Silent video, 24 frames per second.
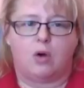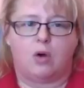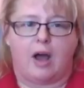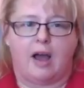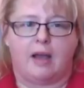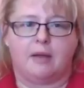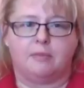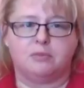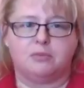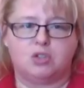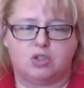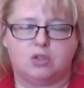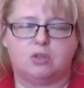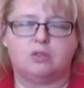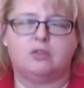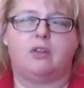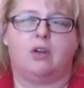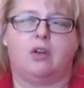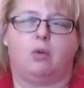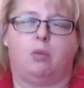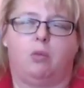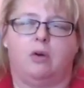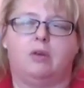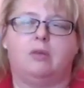I'm sure
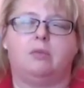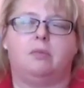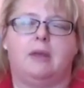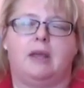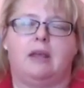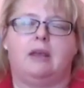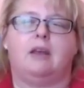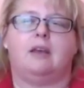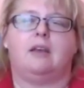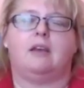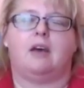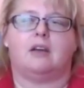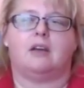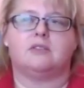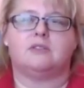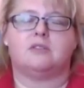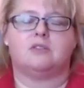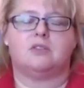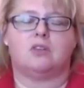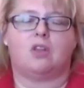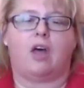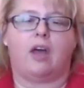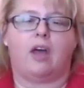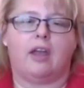there will be a
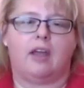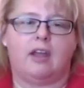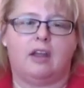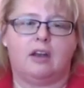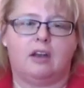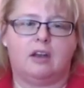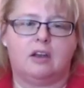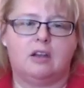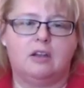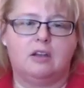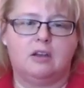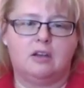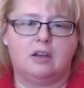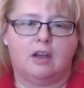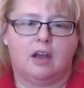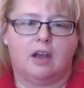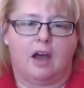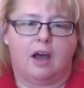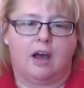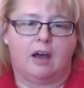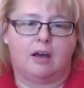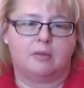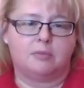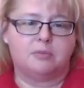slight
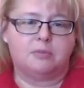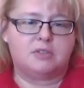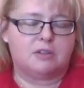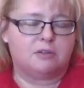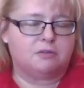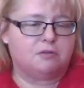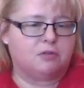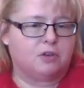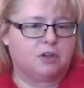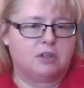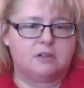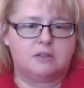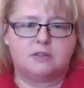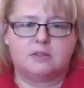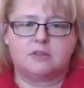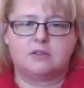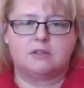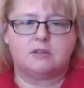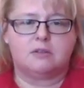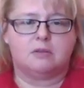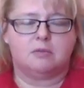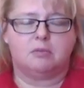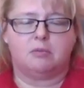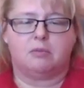
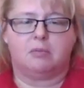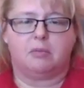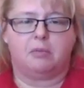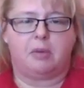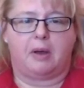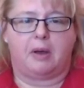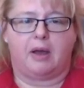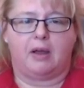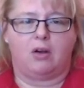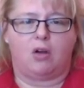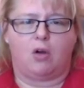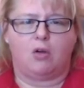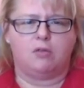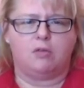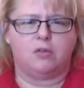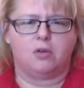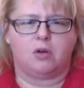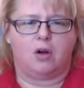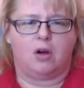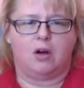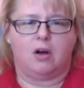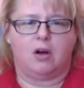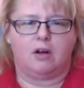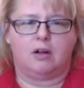difference, but
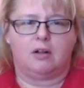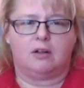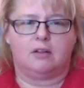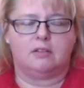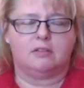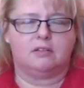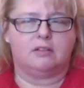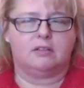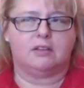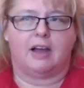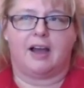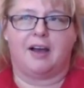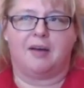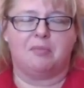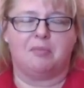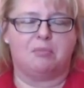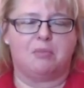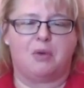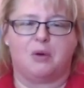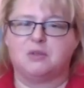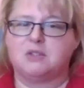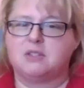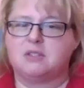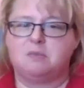overall,
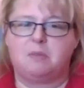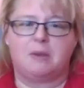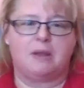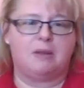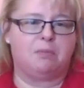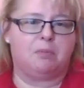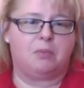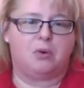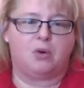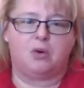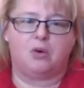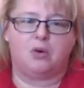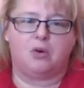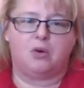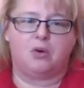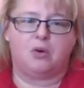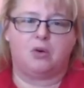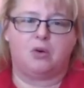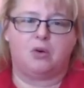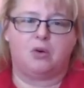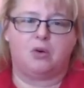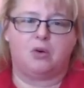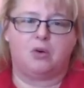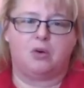most
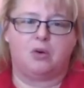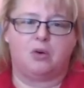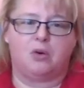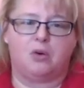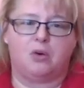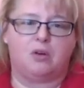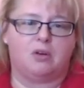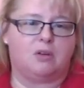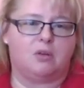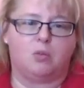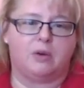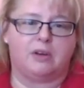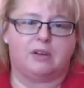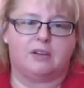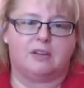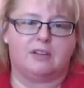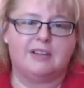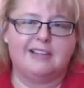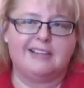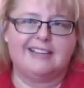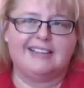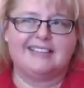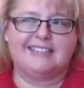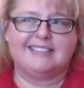people will
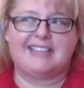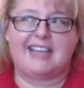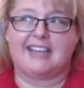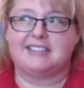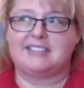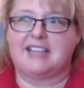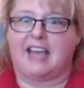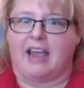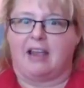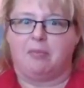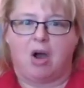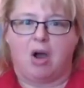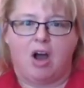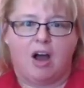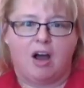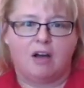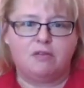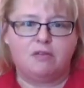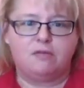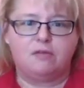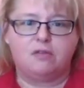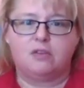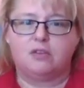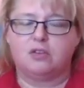take time off,
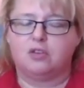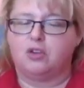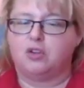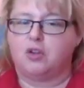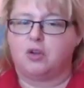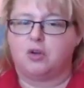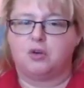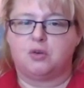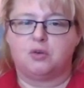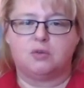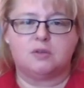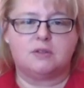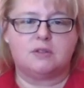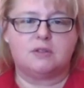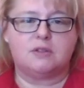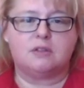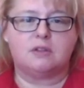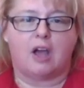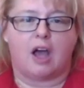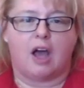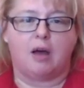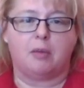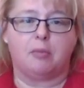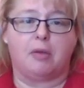close.
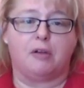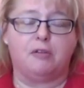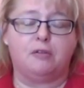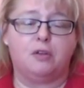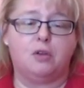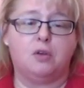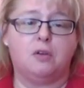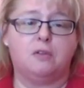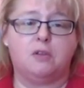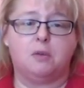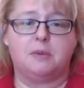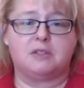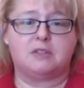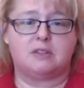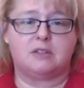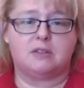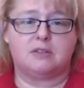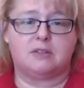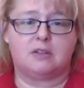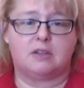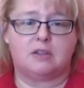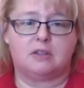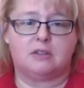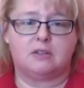A few of the
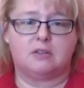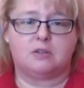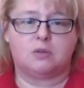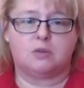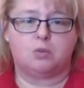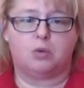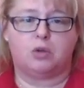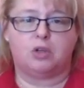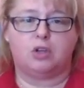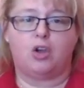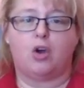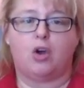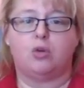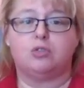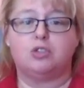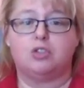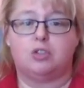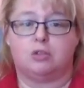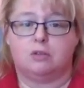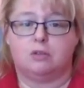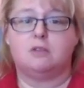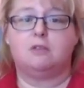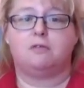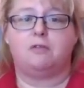businesses would go
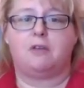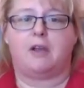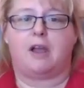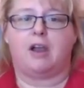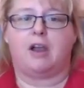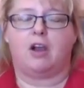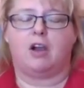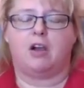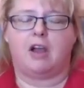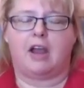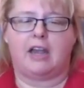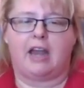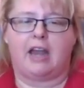to the fair and